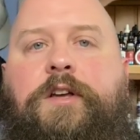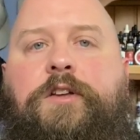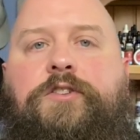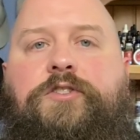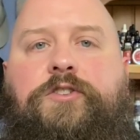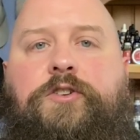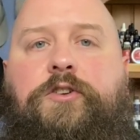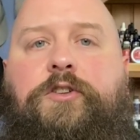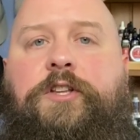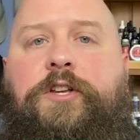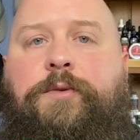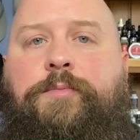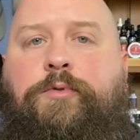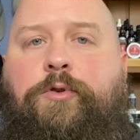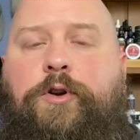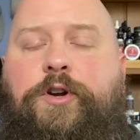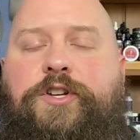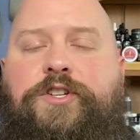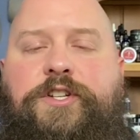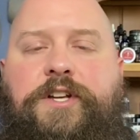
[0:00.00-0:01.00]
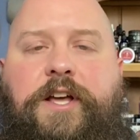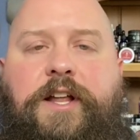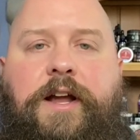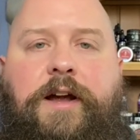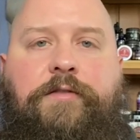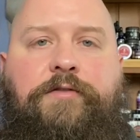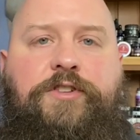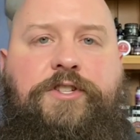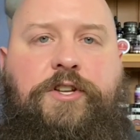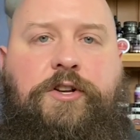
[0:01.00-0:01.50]
Certainly appreciate
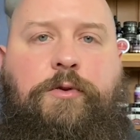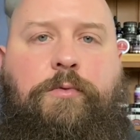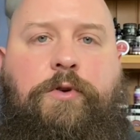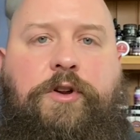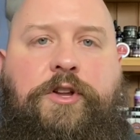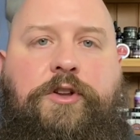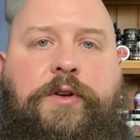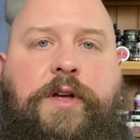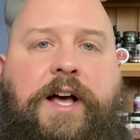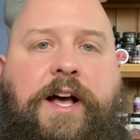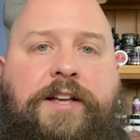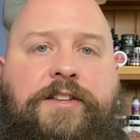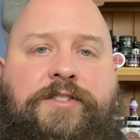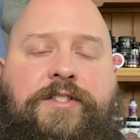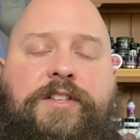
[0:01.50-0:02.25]
every single one of you guys.